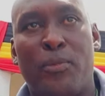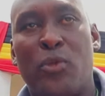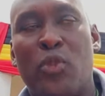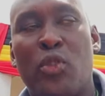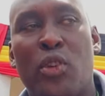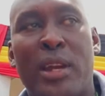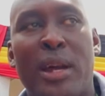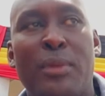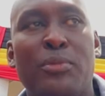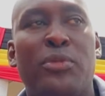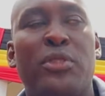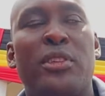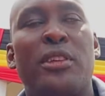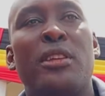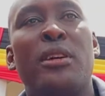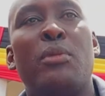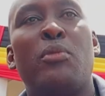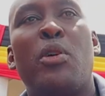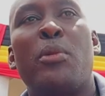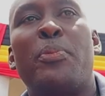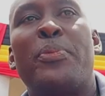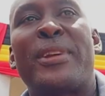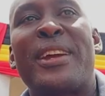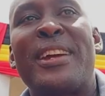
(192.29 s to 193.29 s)
mm. to come to the
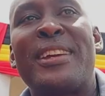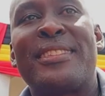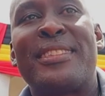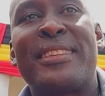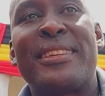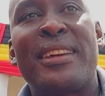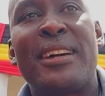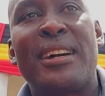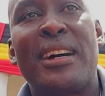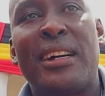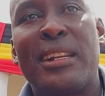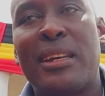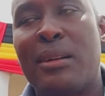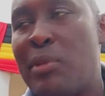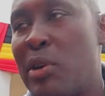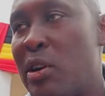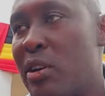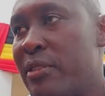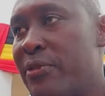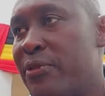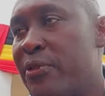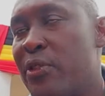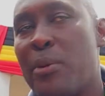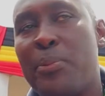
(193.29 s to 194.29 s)
normal price here at
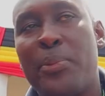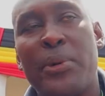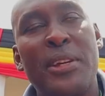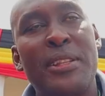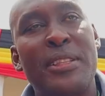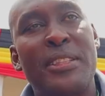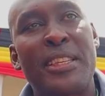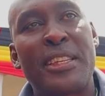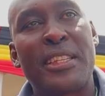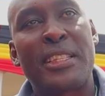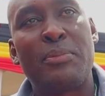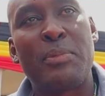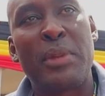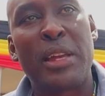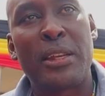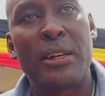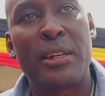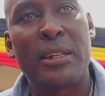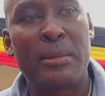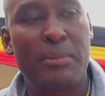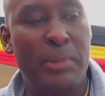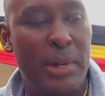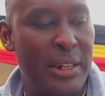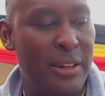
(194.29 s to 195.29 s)
about four point six
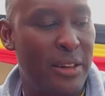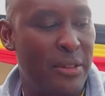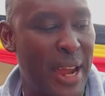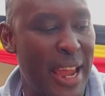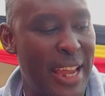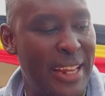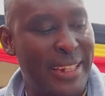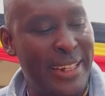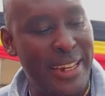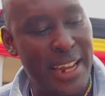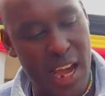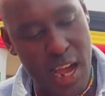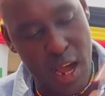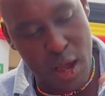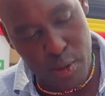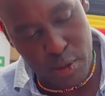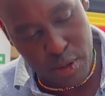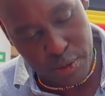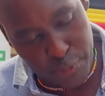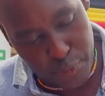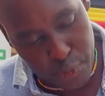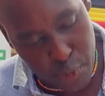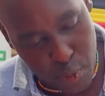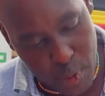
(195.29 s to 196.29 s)
million. But right now,
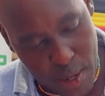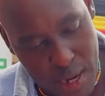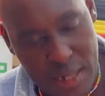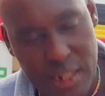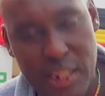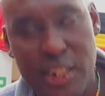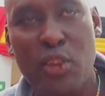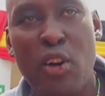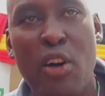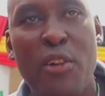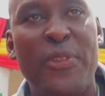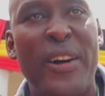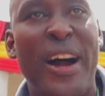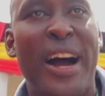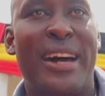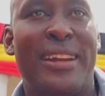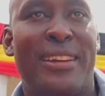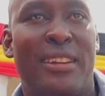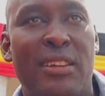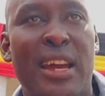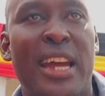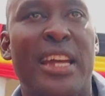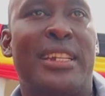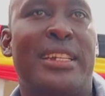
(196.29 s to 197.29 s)
if you mm. want it
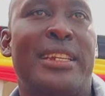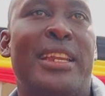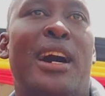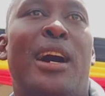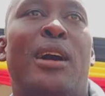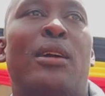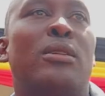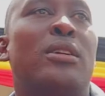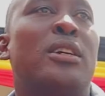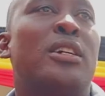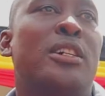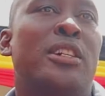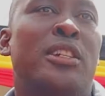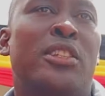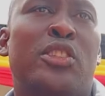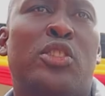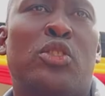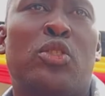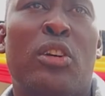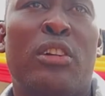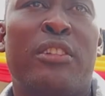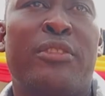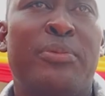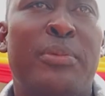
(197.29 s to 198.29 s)
offhand, right now, yes. it's
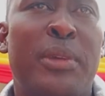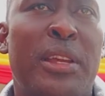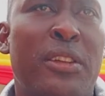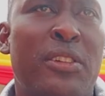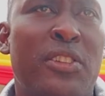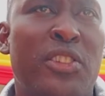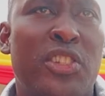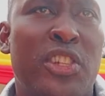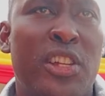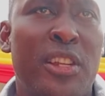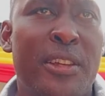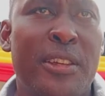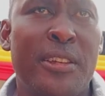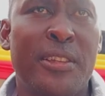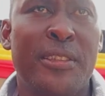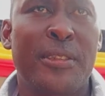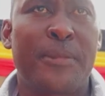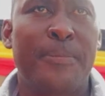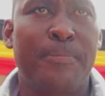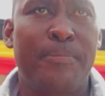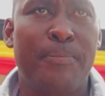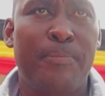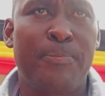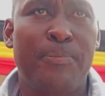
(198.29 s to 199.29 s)
twelve million
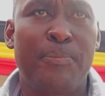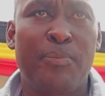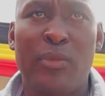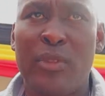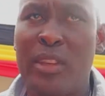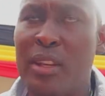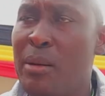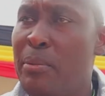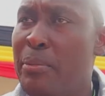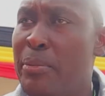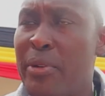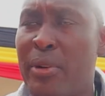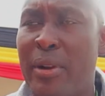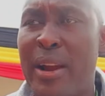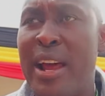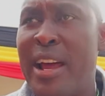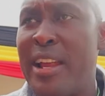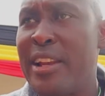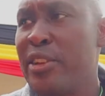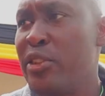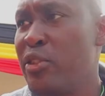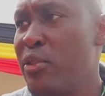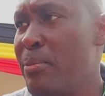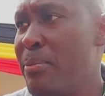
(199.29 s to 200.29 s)
shillings. twelve million
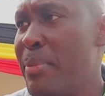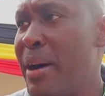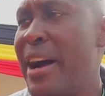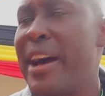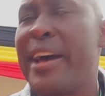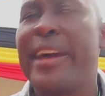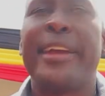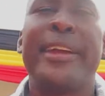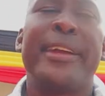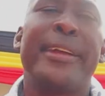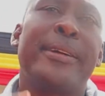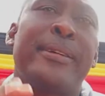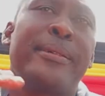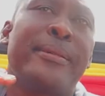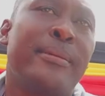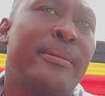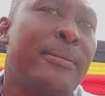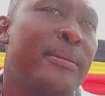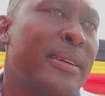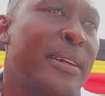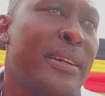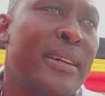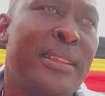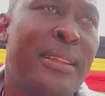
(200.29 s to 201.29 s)
Run shillings. Run your
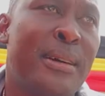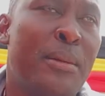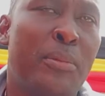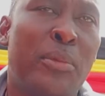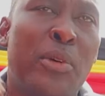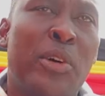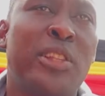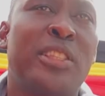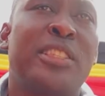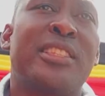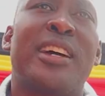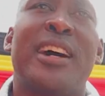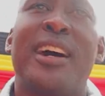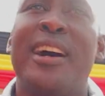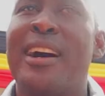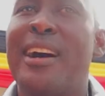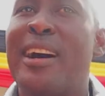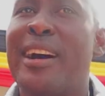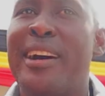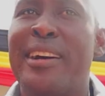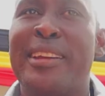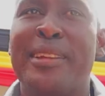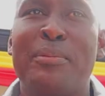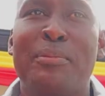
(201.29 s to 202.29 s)
bike with a motor
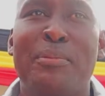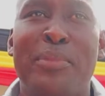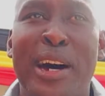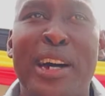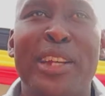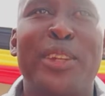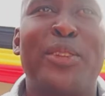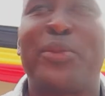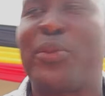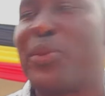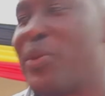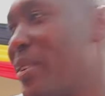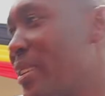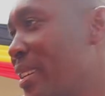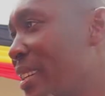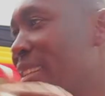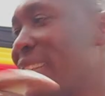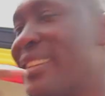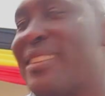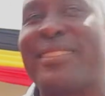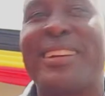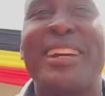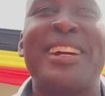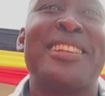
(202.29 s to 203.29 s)
and
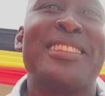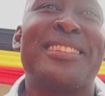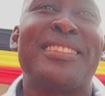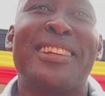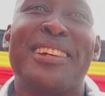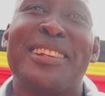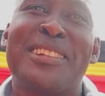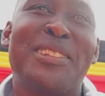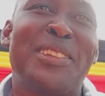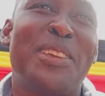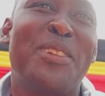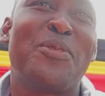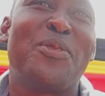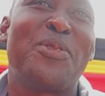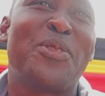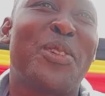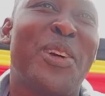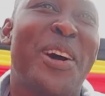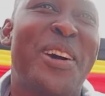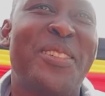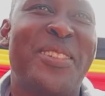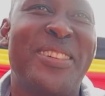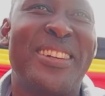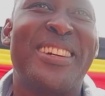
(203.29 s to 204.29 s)
battery range that gives
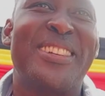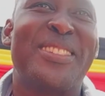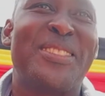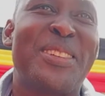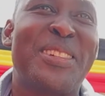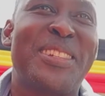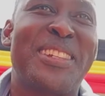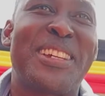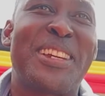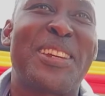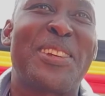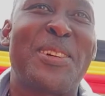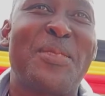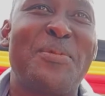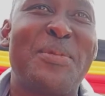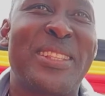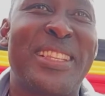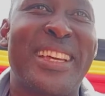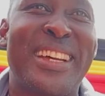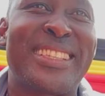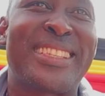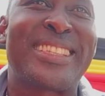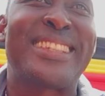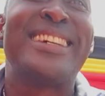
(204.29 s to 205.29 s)
you one hundred twenty
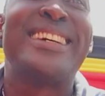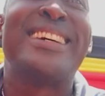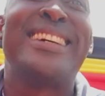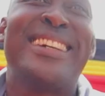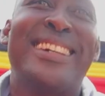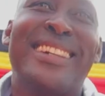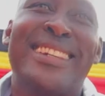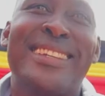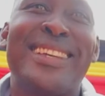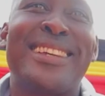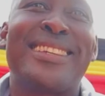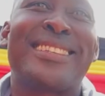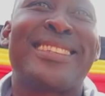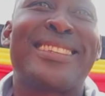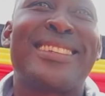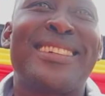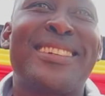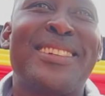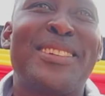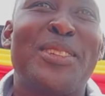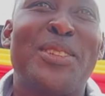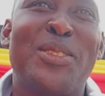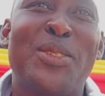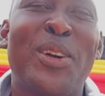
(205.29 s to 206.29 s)
kilometers. Yes,
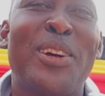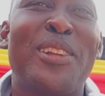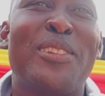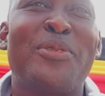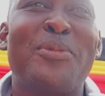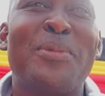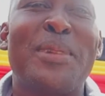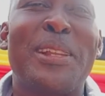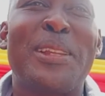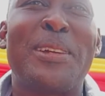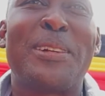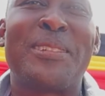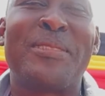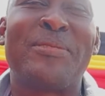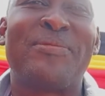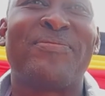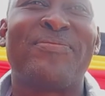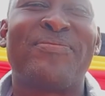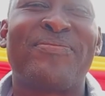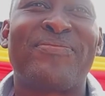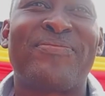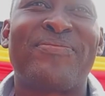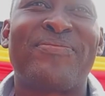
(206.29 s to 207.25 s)
interesting. That, that, that